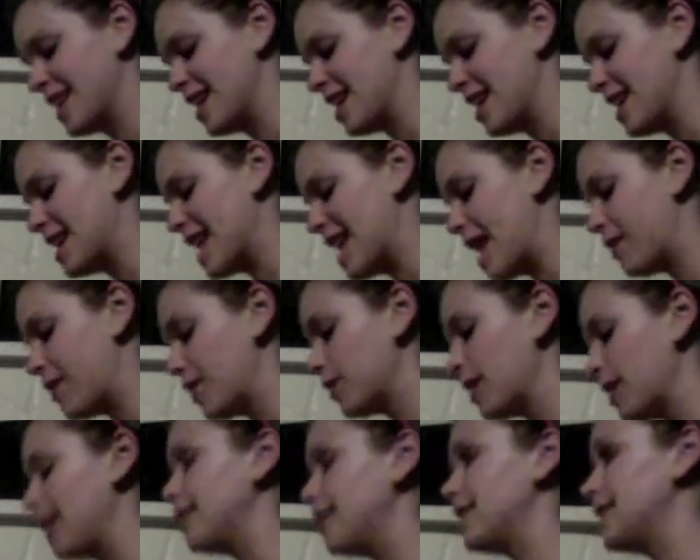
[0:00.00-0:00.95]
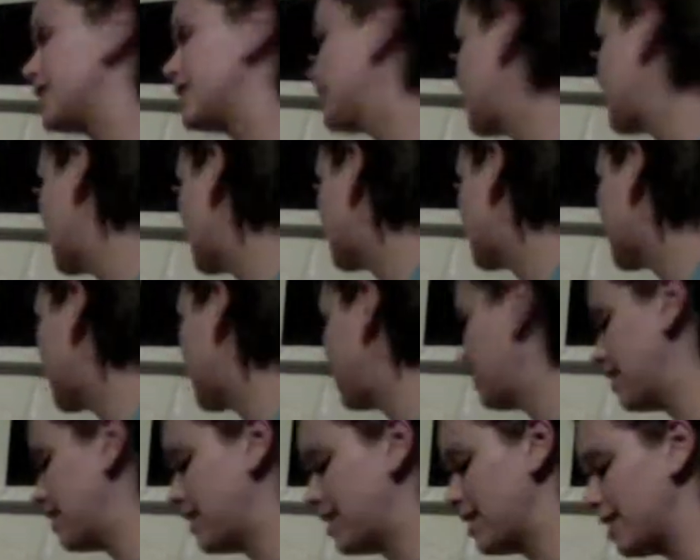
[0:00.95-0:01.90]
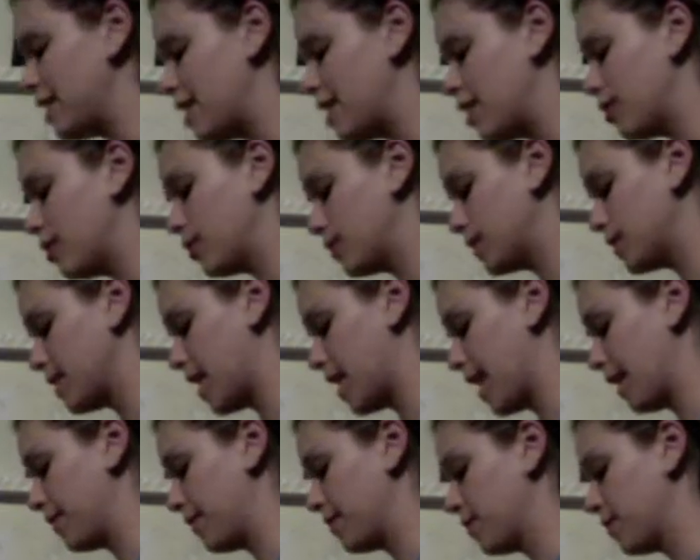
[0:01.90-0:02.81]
Now I write the six underneath the equals line.